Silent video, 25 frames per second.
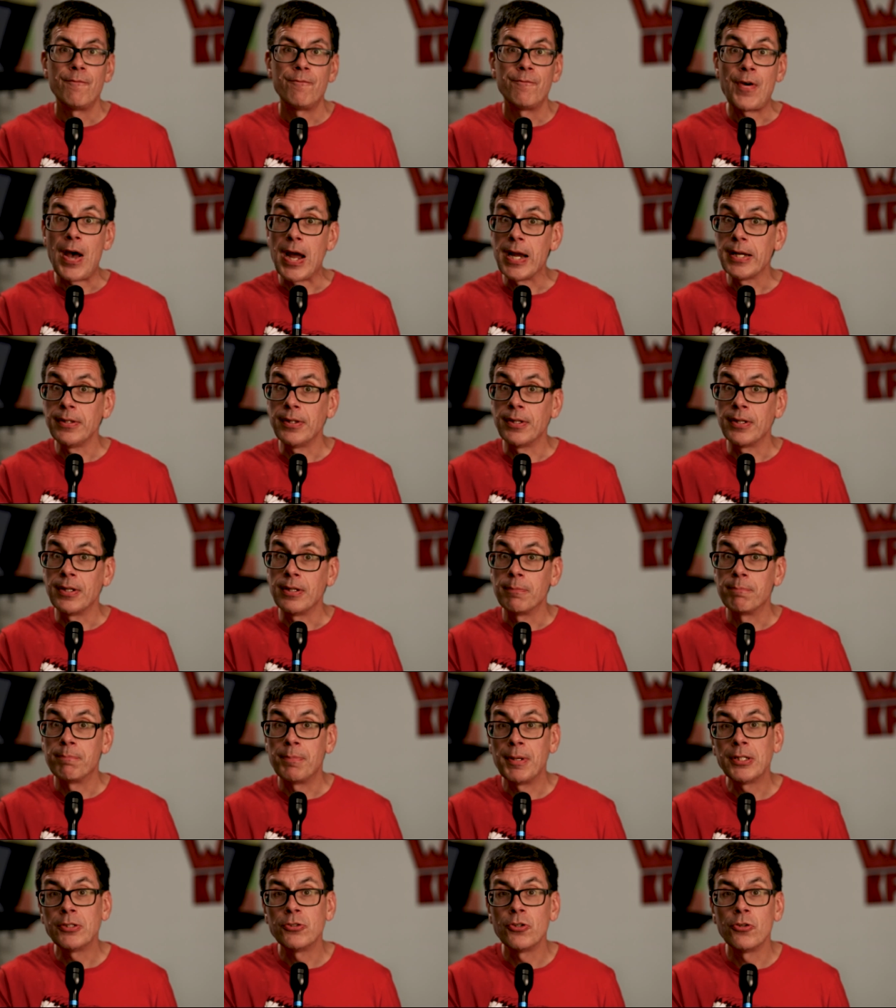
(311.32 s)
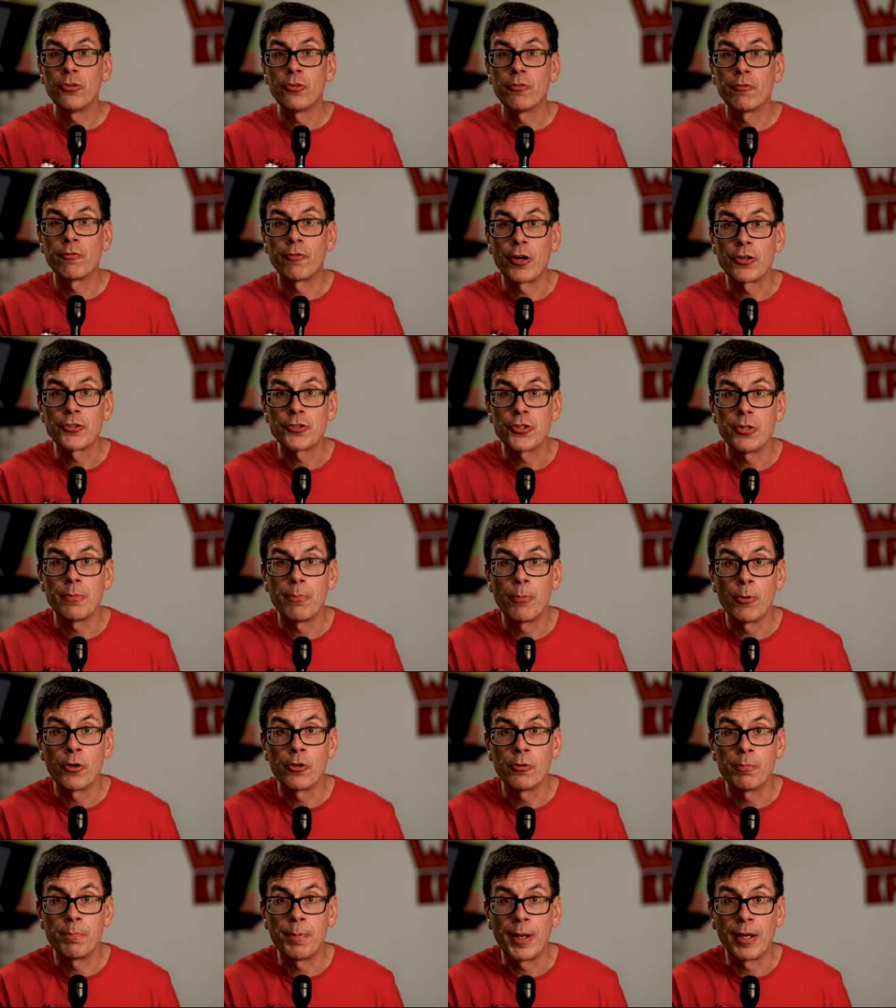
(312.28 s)
Finally, big news in varsity
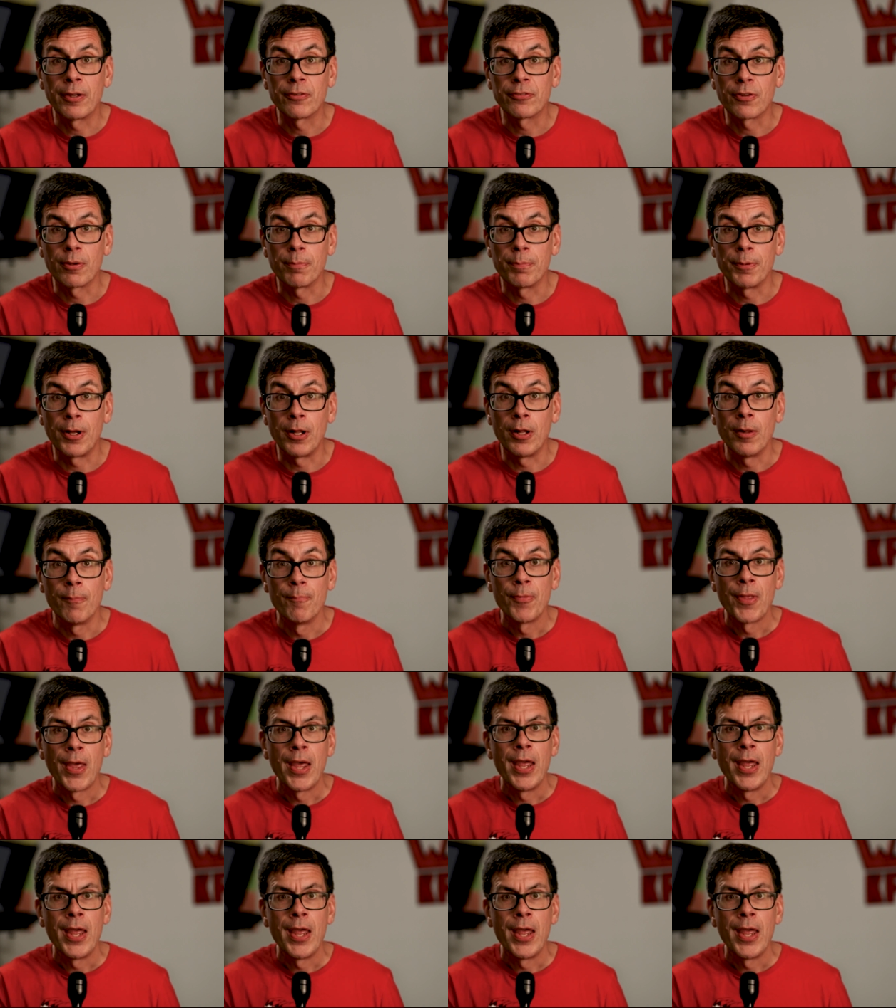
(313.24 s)
boys basketball.